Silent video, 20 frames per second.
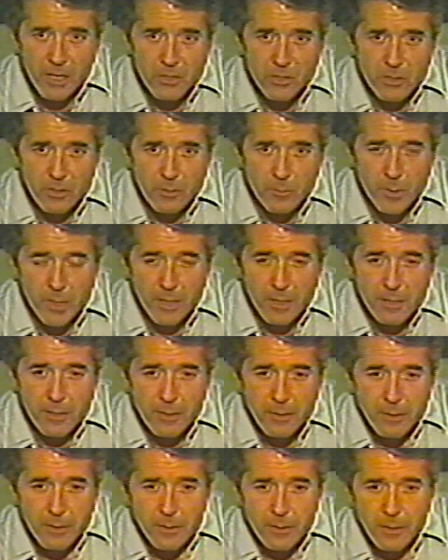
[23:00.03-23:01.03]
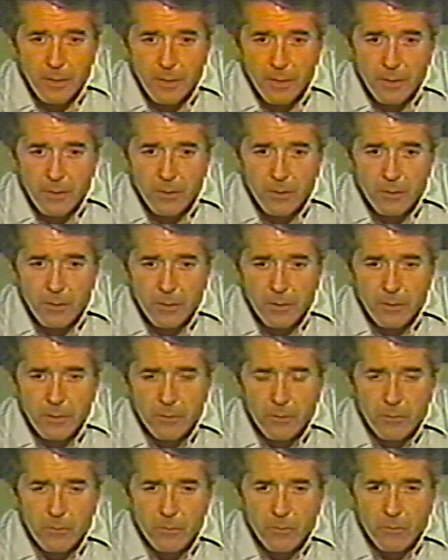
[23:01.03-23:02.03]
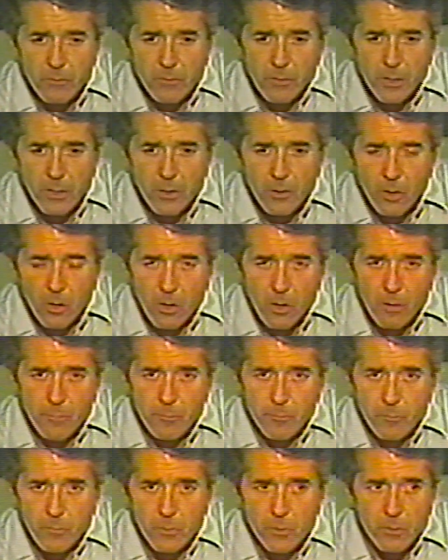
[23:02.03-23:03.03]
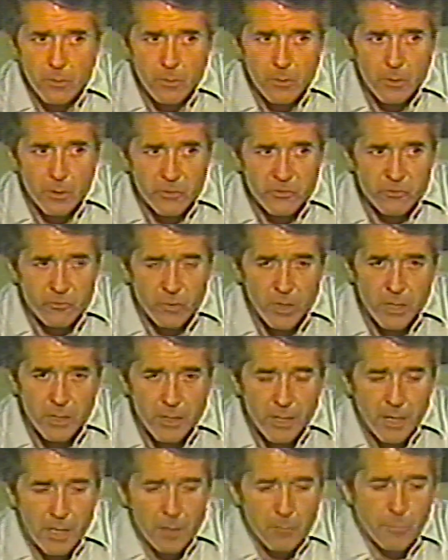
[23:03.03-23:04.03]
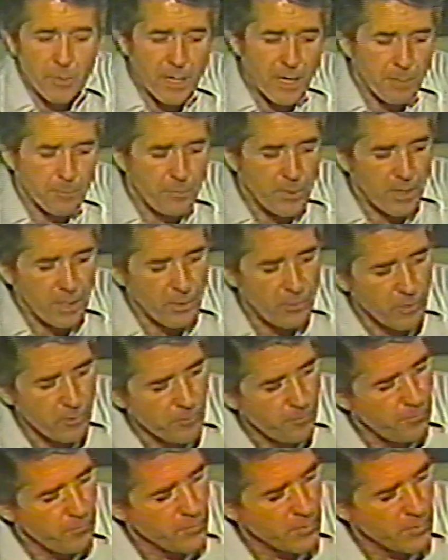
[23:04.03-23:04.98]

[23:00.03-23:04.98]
you to make, and they are a straight down and back pattern,